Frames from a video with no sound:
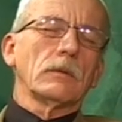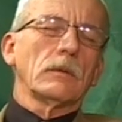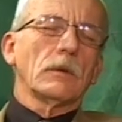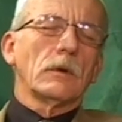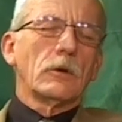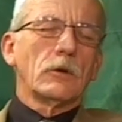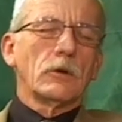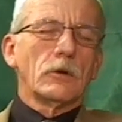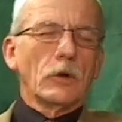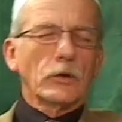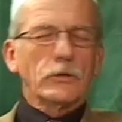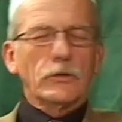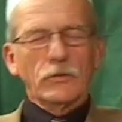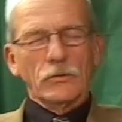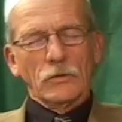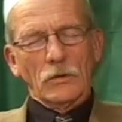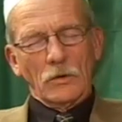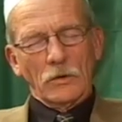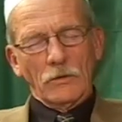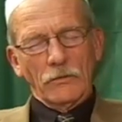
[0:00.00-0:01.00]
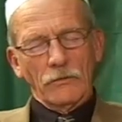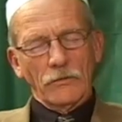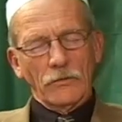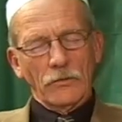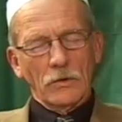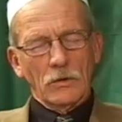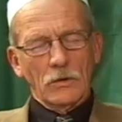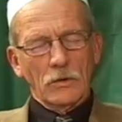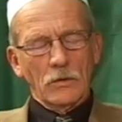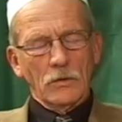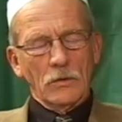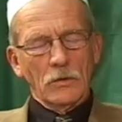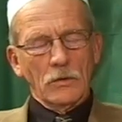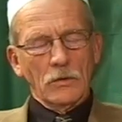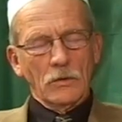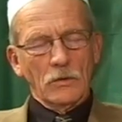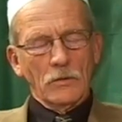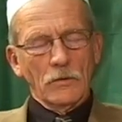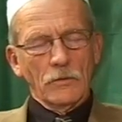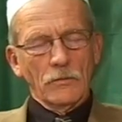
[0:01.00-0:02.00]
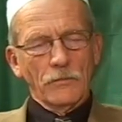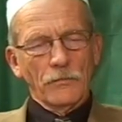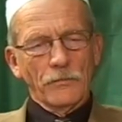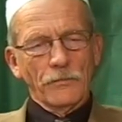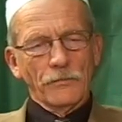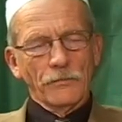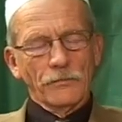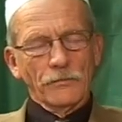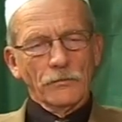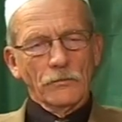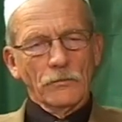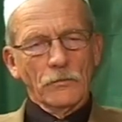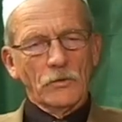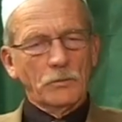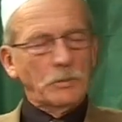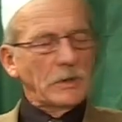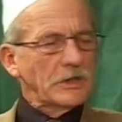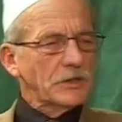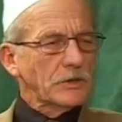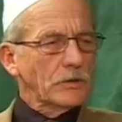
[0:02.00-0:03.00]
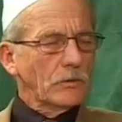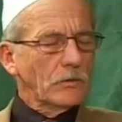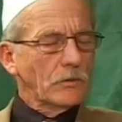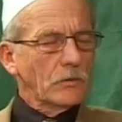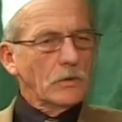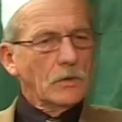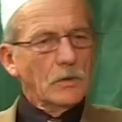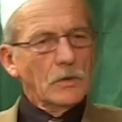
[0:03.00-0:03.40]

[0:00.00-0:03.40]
lots of speeches.